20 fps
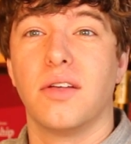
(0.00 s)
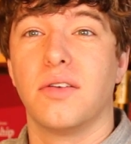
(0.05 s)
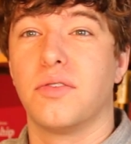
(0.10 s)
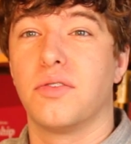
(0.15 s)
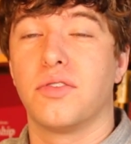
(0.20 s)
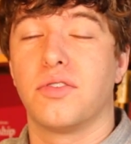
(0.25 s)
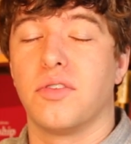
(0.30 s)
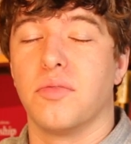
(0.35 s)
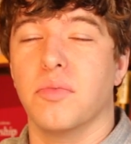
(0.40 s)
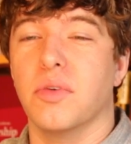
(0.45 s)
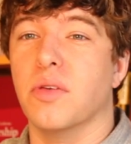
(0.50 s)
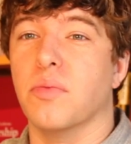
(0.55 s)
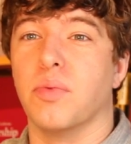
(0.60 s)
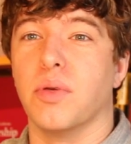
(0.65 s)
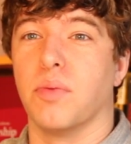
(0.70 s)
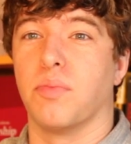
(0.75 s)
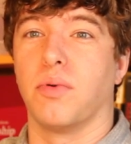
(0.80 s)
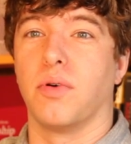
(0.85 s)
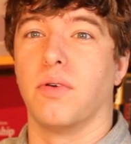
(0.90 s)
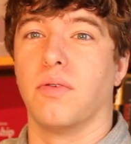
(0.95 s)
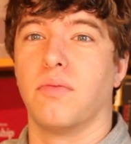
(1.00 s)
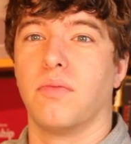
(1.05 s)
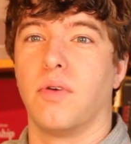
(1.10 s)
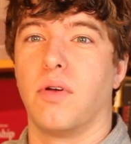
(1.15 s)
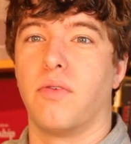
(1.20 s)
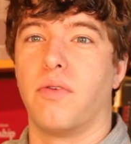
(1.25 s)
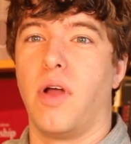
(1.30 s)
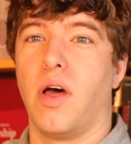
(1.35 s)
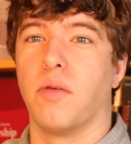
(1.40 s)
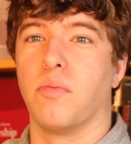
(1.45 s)
just to meet people
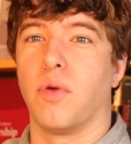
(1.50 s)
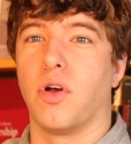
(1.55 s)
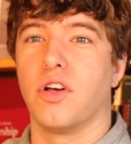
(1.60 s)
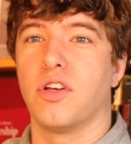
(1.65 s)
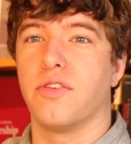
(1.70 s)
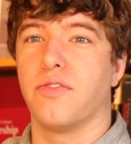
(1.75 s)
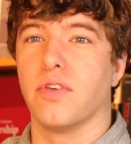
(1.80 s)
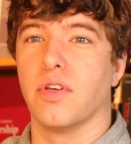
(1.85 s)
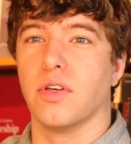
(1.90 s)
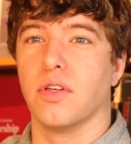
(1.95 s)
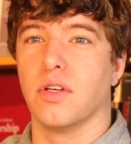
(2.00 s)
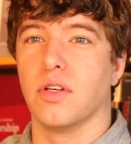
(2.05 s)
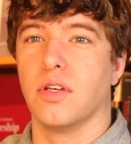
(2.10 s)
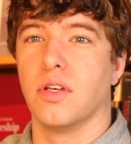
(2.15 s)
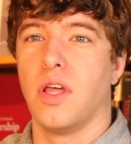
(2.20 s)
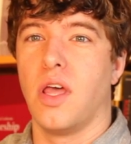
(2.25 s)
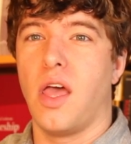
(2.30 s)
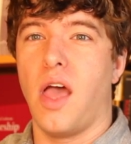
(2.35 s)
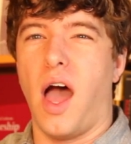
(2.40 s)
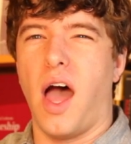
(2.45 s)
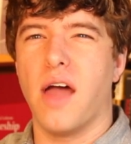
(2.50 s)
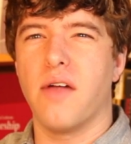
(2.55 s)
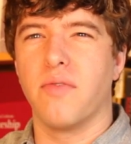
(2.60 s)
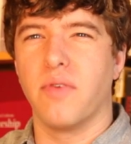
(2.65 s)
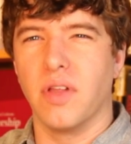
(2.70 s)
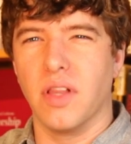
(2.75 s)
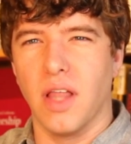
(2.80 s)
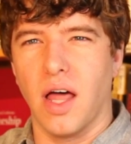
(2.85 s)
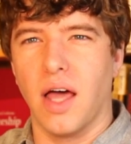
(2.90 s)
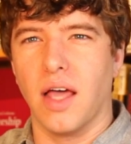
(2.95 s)
around Marshfield, I
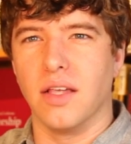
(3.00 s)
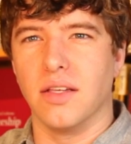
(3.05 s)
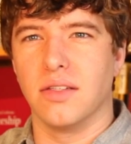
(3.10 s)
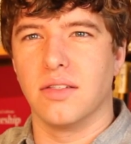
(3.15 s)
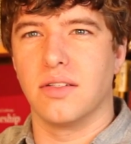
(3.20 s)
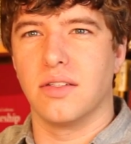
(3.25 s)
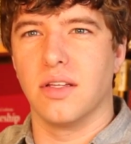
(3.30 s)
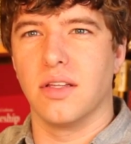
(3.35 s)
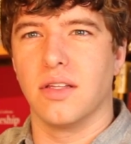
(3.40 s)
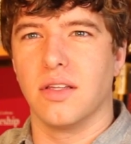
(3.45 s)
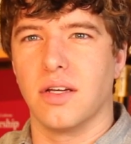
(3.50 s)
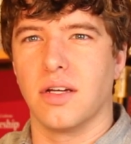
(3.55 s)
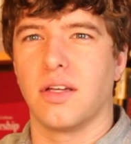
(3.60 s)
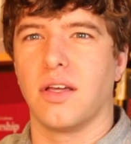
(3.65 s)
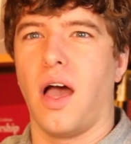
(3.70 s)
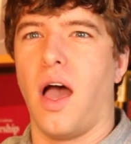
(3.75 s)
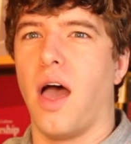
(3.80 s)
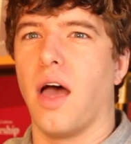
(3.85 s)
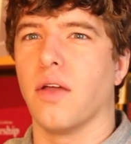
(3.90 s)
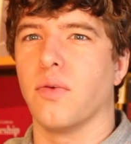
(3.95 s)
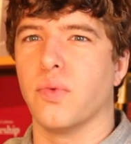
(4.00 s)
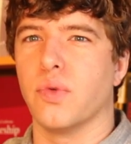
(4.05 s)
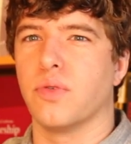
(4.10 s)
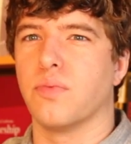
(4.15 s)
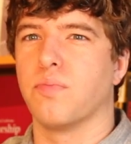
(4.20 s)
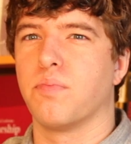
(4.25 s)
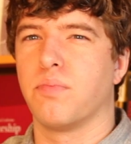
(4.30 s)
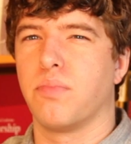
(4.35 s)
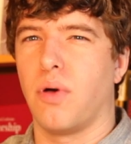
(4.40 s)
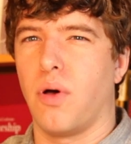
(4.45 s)
realized that God
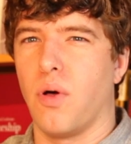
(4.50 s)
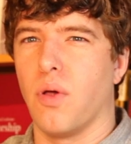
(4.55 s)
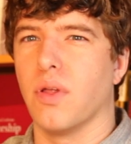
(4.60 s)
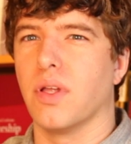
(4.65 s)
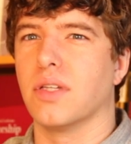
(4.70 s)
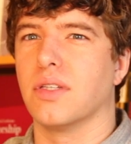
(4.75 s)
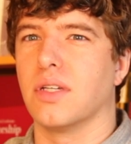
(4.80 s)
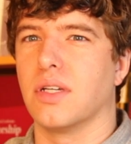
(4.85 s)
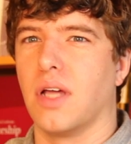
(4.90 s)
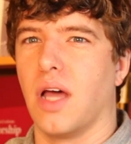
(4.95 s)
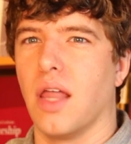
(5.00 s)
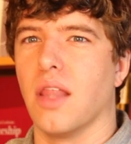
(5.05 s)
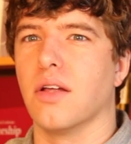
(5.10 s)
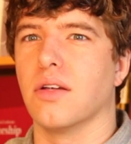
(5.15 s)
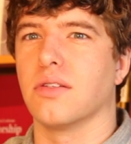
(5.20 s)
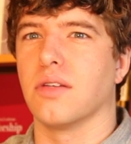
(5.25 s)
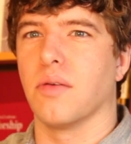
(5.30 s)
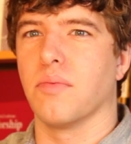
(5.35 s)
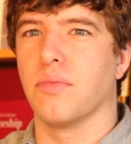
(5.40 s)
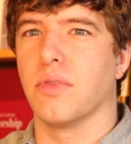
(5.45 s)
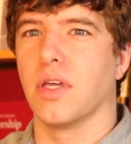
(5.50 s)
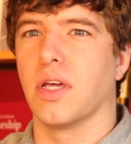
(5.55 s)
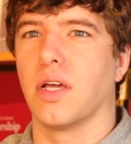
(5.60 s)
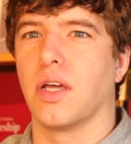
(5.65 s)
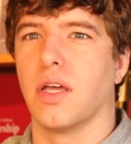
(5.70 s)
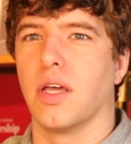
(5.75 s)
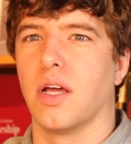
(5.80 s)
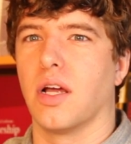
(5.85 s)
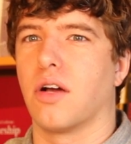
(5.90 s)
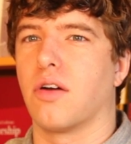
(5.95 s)
was pulling together
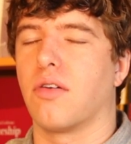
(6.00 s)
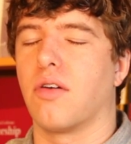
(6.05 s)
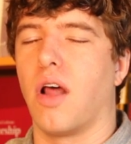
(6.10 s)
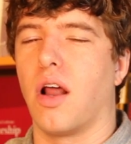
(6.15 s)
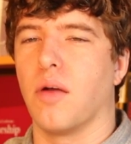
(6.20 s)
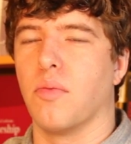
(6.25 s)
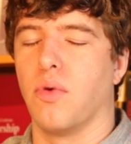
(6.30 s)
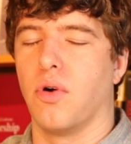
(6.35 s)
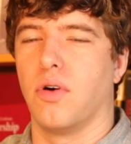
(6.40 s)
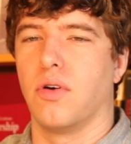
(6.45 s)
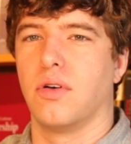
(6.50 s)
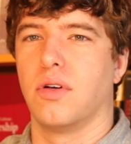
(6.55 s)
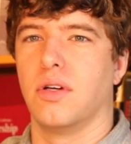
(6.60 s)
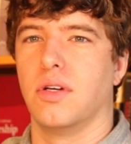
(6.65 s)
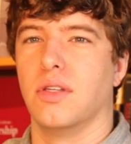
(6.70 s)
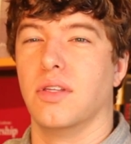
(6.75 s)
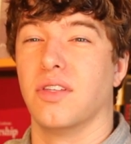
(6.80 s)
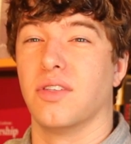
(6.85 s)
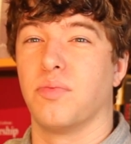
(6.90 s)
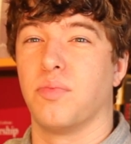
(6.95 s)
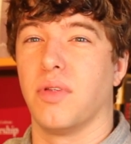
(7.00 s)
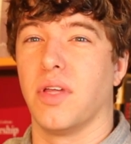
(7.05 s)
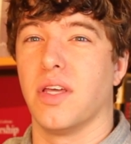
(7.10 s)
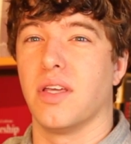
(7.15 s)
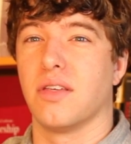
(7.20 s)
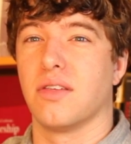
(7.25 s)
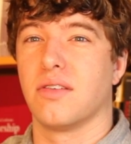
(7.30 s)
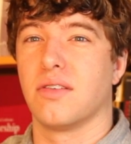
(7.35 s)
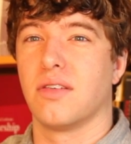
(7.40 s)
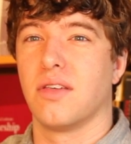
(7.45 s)
something incredible in this
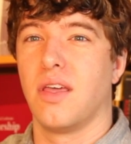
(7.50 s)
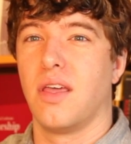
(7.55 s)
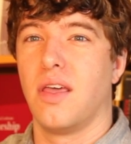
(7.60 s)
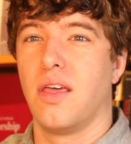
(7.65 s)
place.